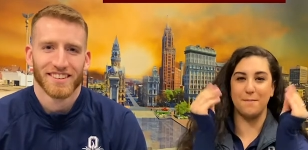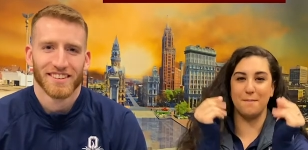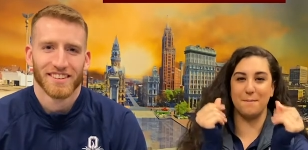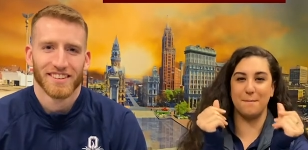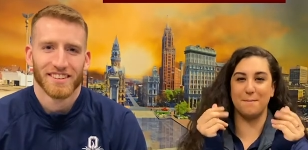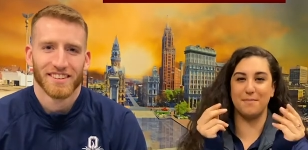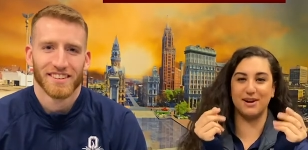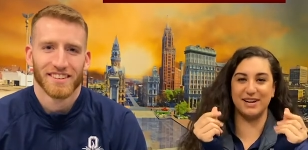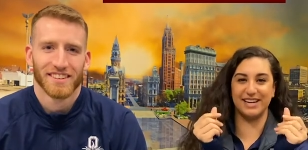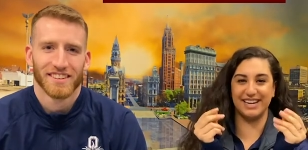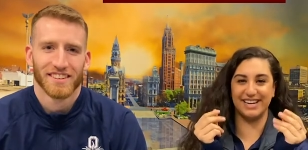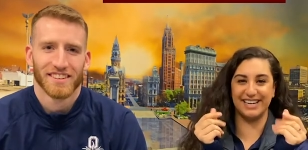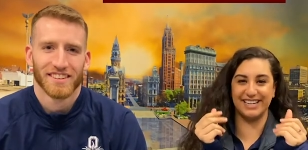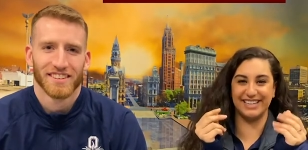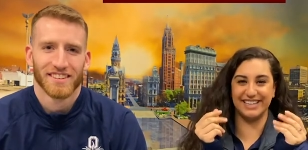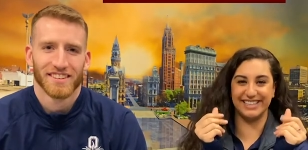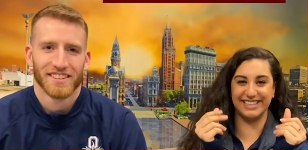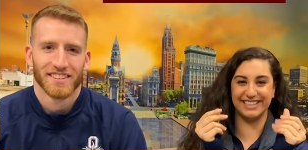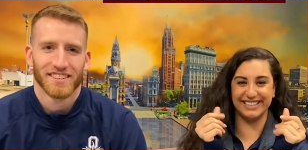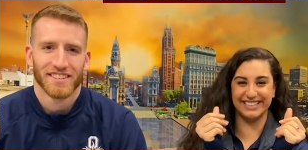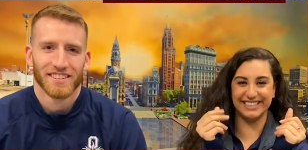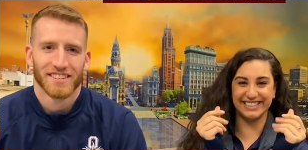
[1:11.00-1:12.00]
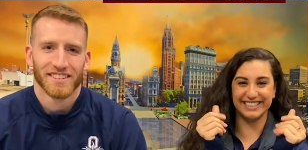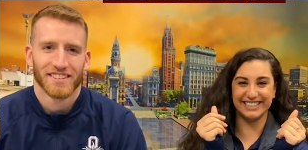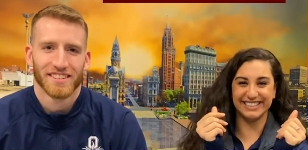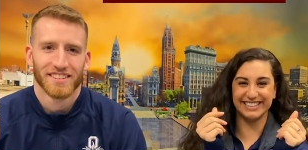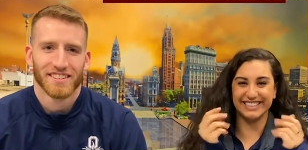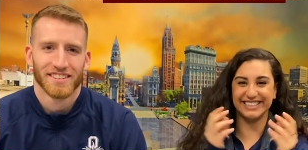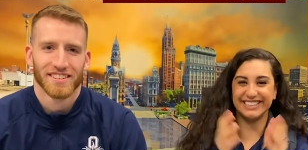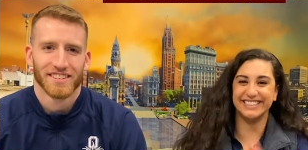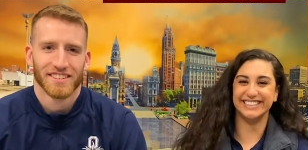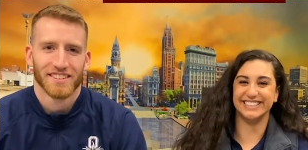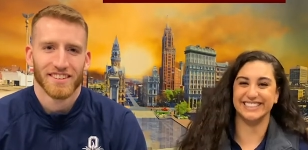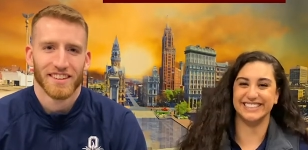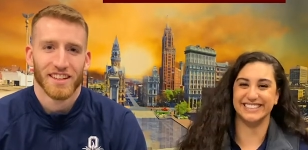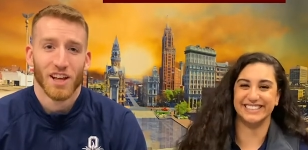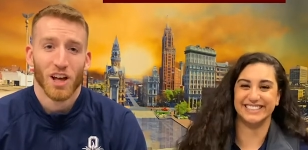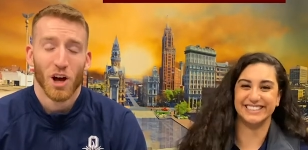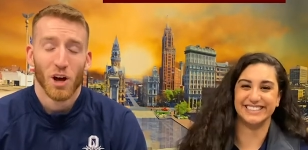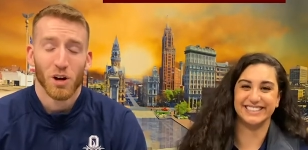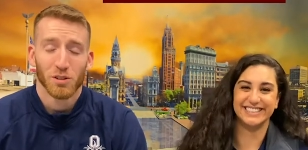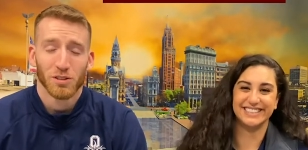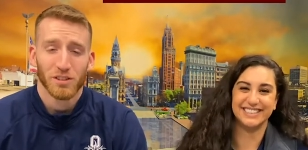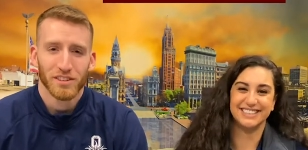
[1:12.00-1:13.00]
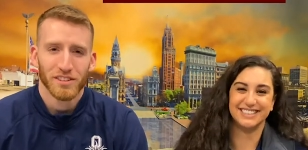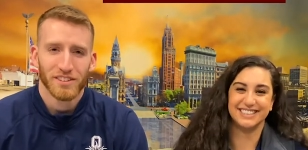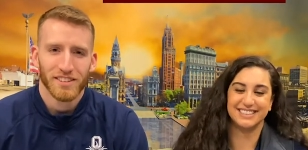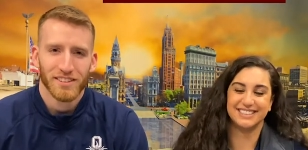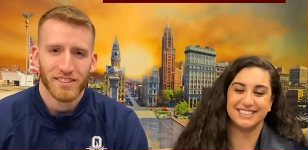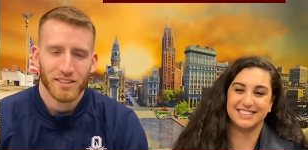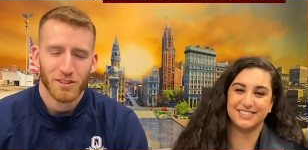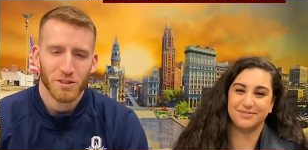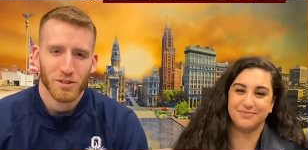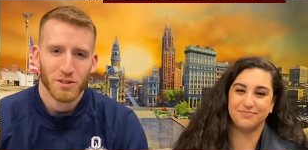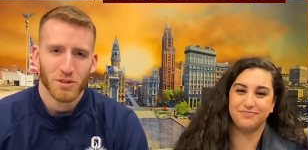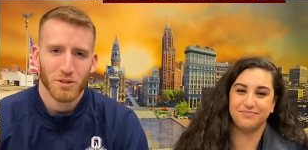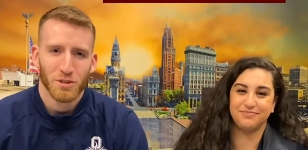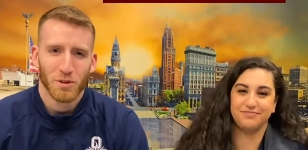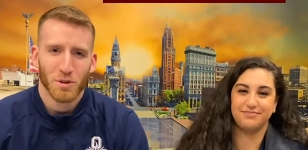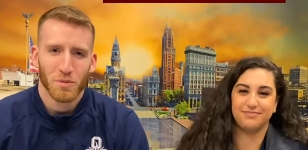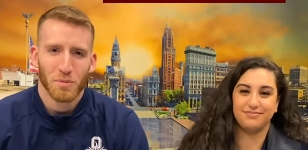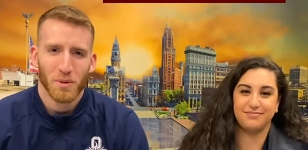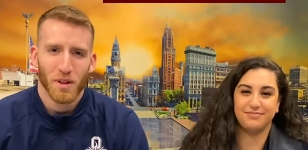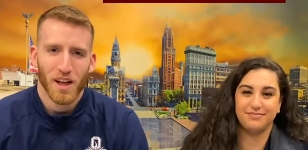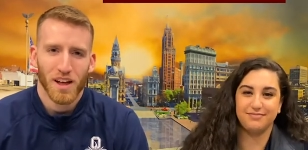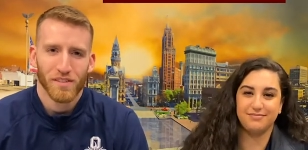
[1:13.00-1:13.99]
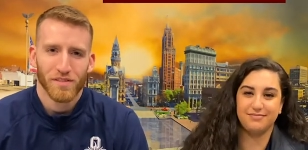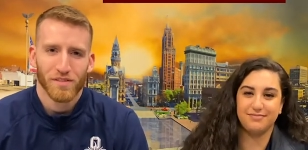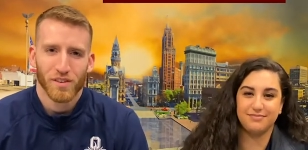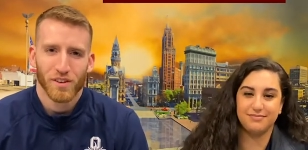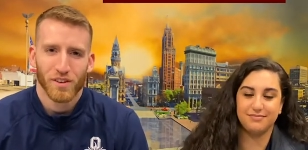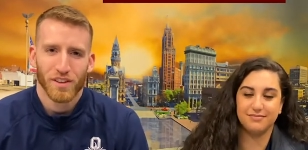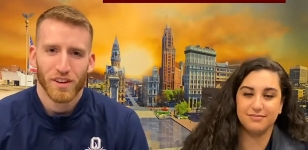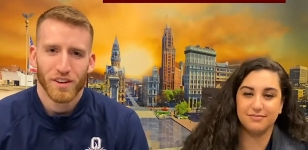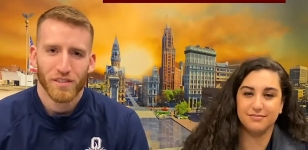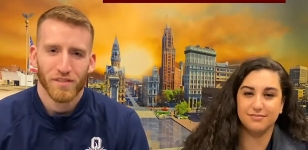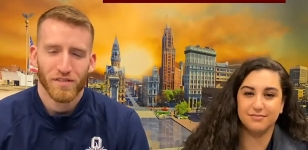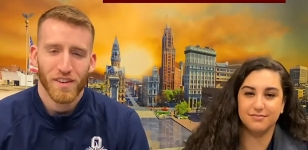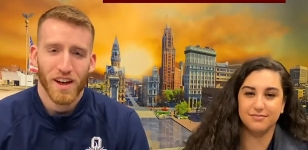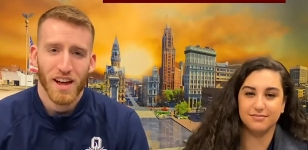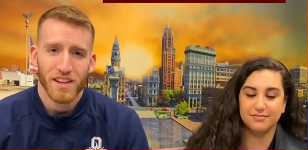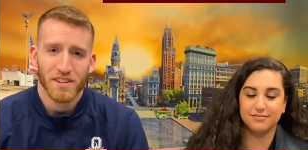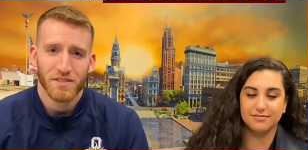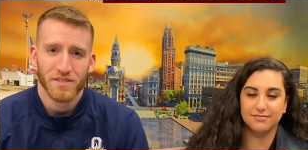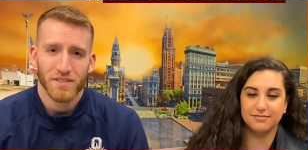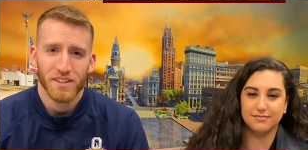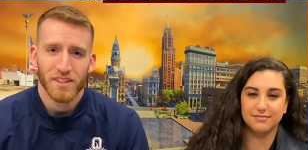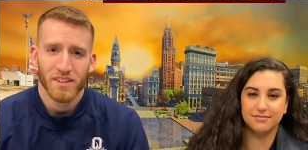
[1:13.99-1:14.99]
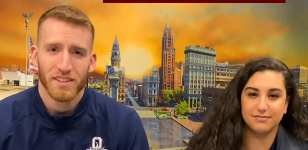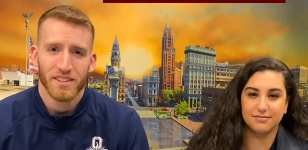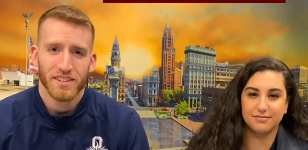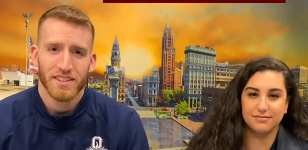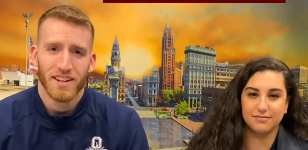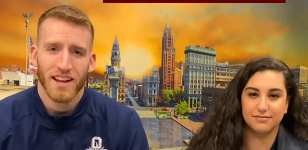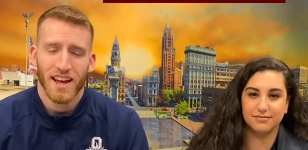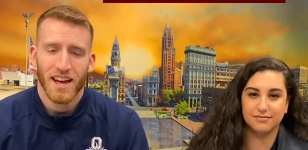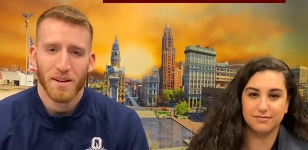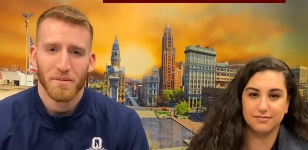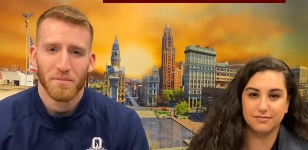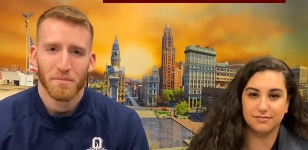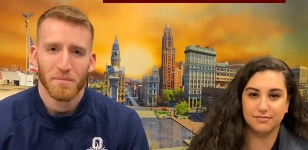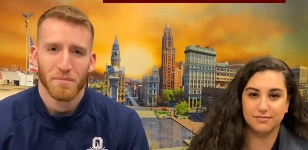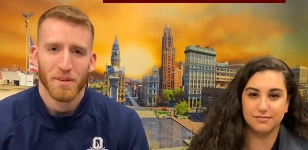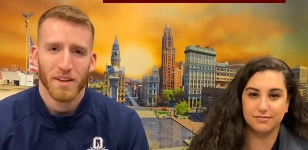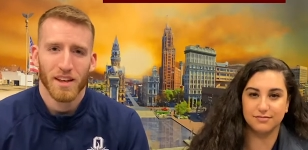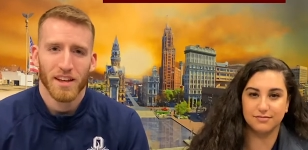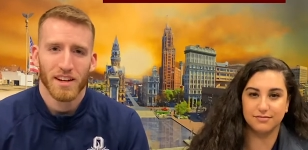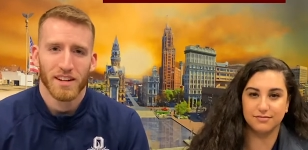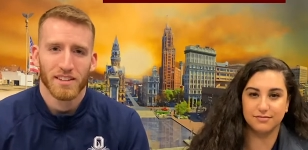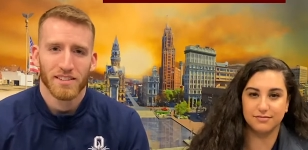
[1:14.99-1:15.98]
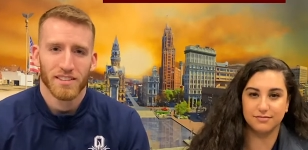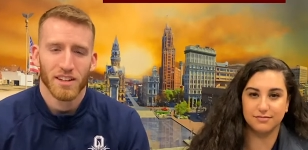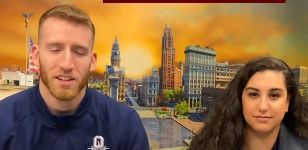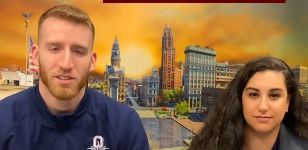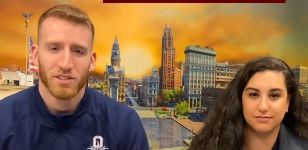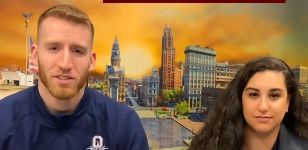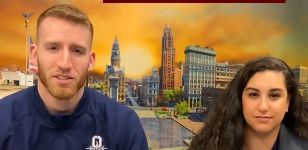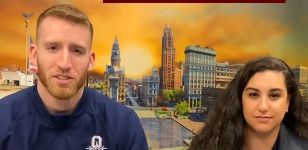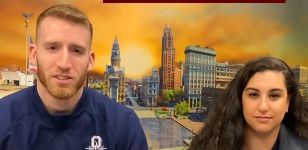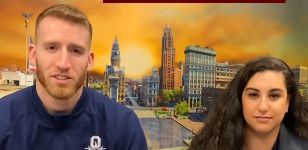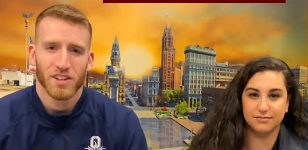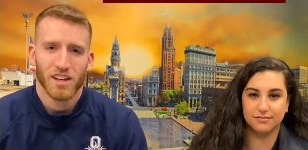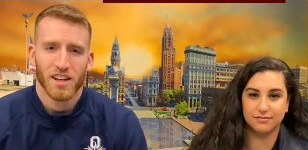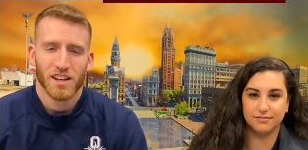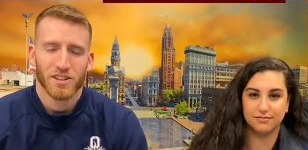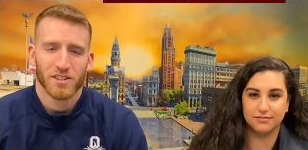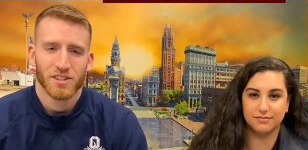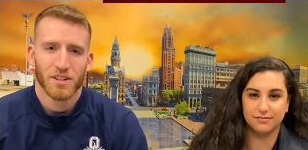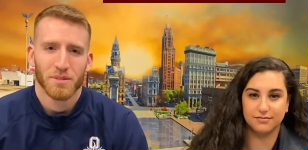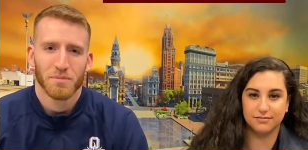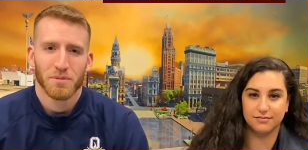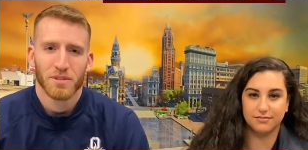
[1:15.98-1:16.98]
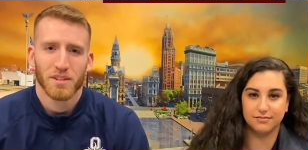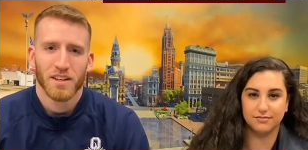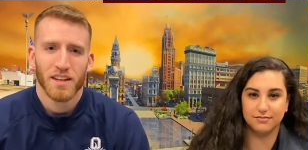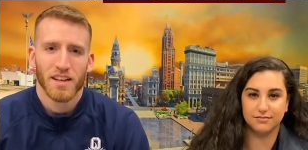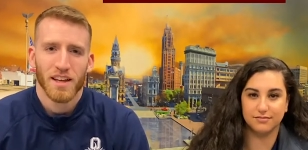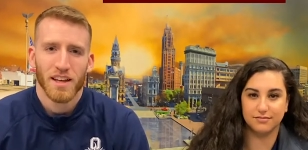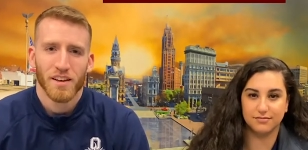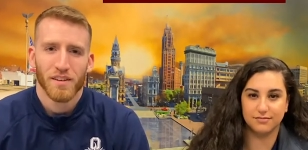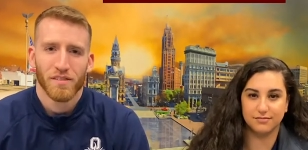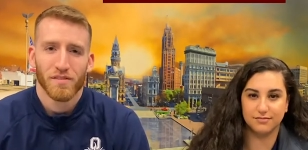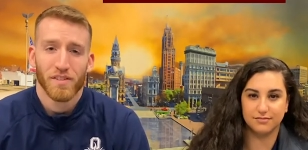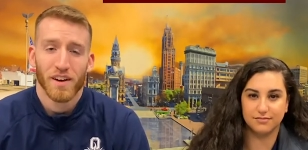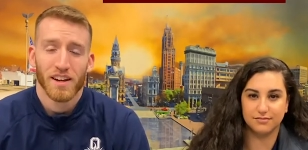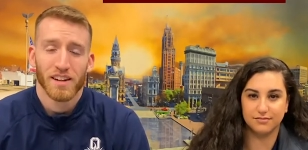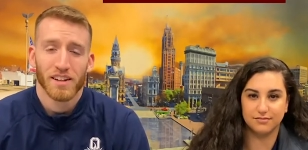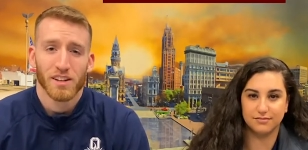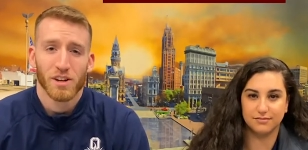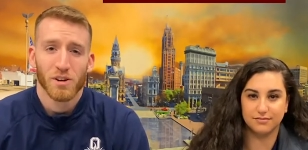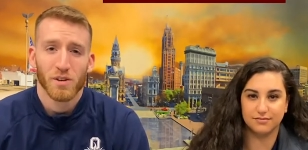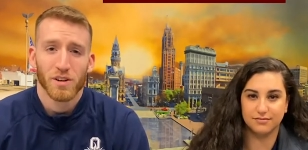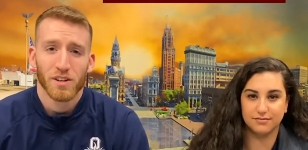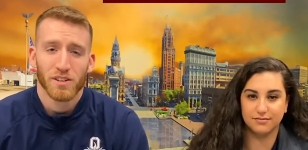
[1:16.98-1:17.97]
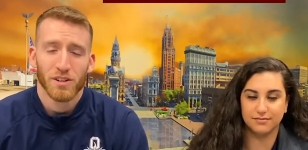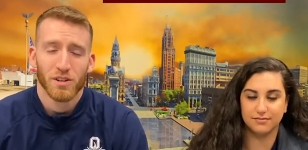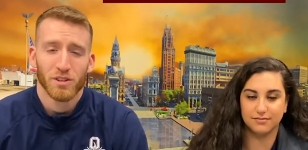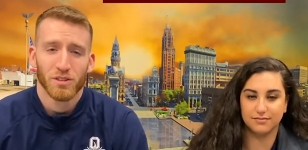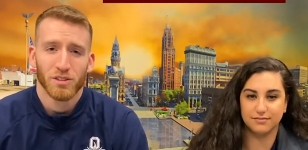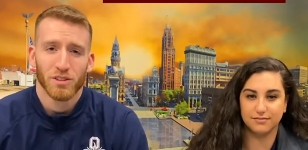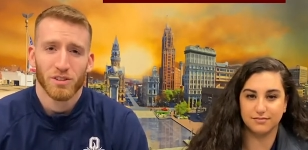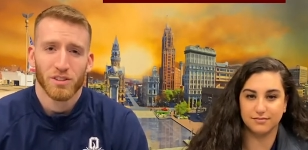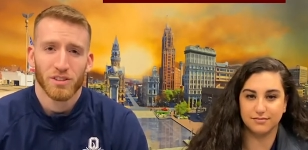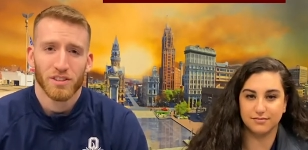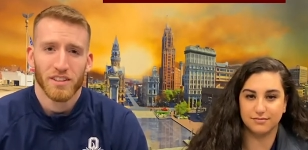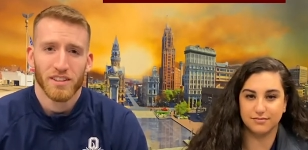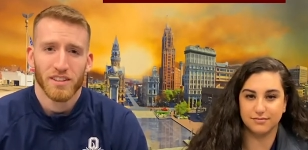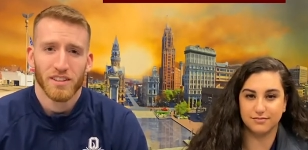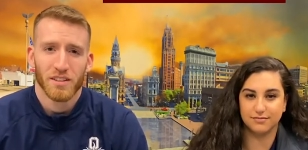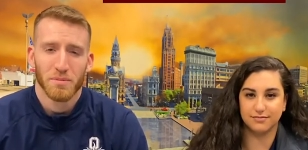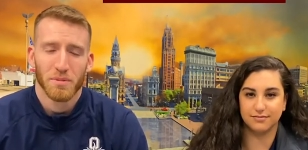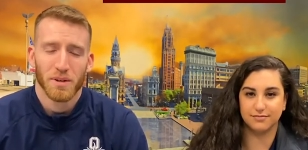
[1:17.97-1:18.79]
Speaker 1: Money.
Speaker 2: OCC students who apply for their FAFSA, TAP, and Excelsior scholarships find going to OCC to